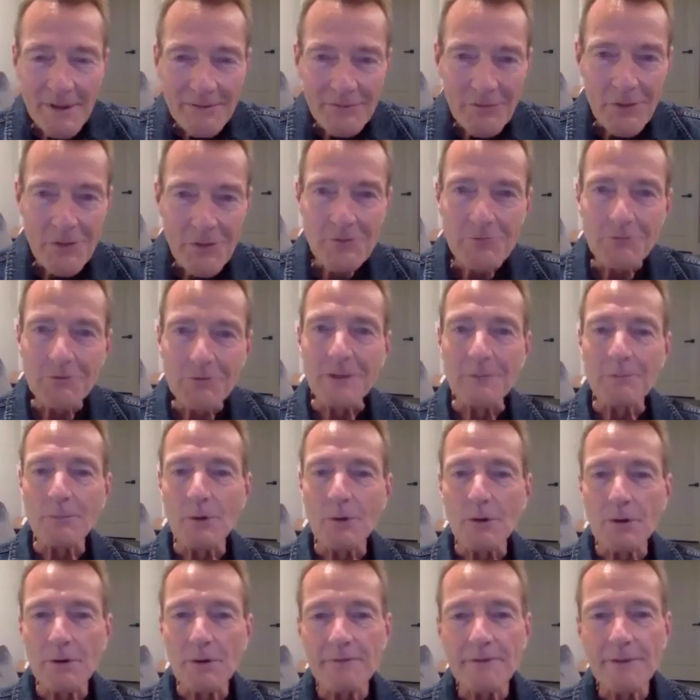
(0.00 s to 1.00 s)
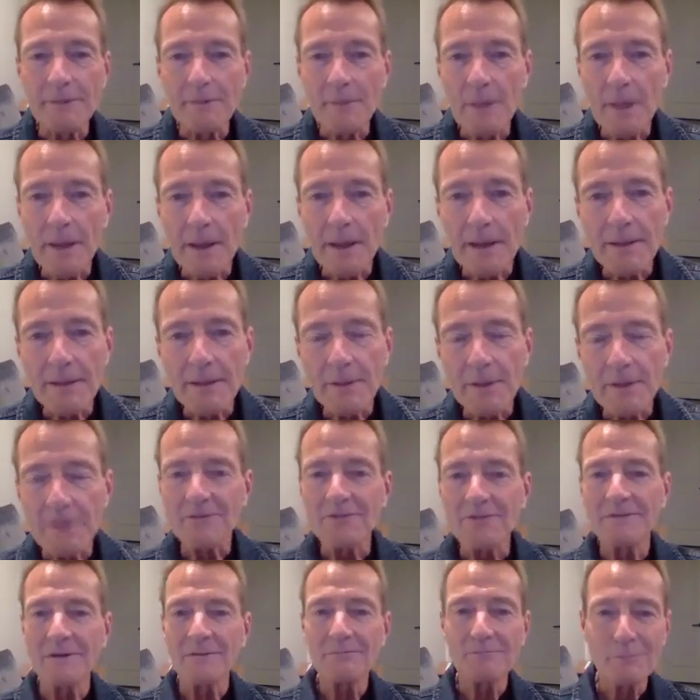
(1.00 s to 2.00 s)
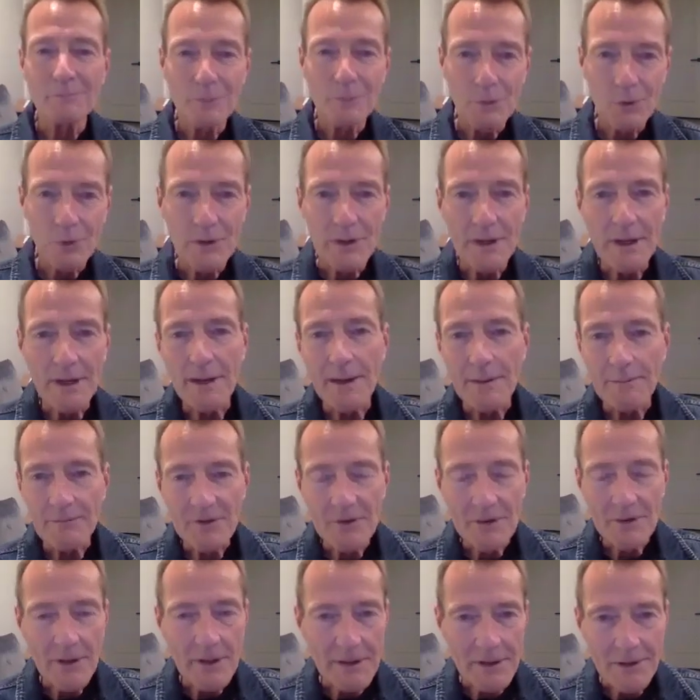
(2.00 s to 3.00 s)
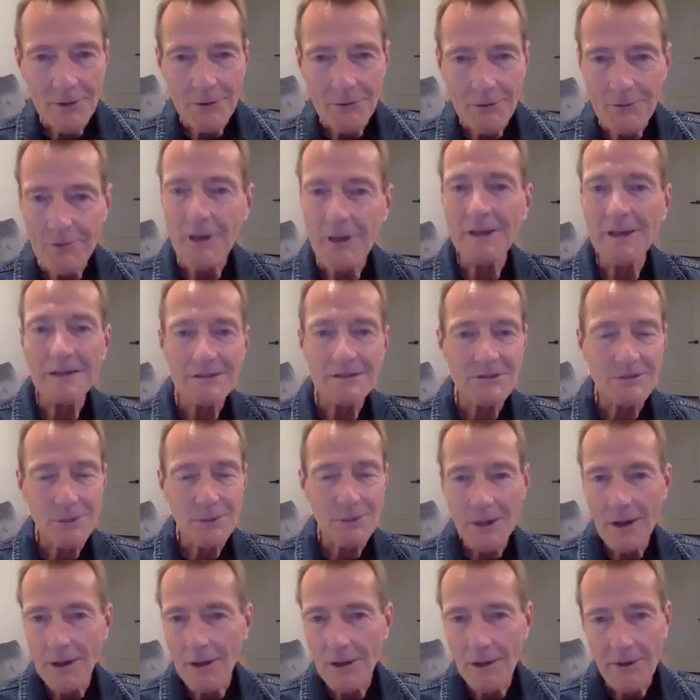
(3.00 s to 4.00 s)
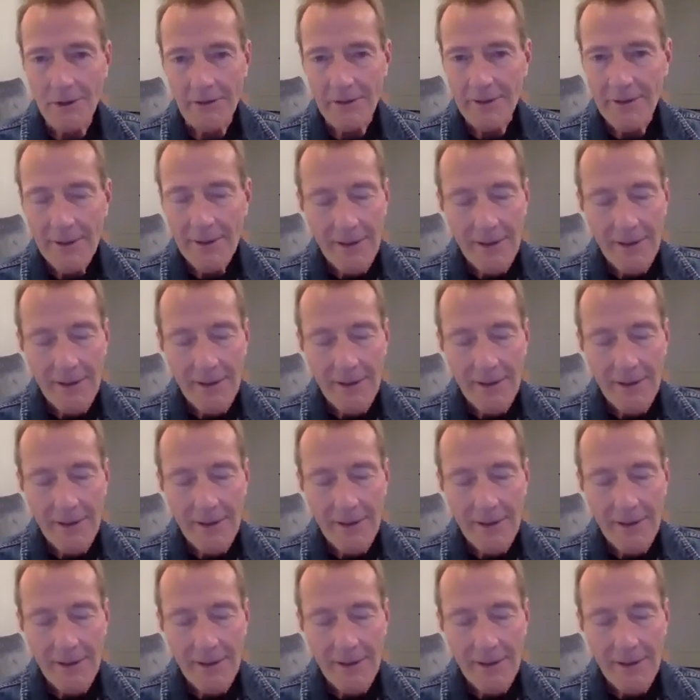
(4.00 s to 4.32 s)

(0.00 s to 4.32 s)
even three more if I'm lucky. But at some point, I'm going to grind to a halt.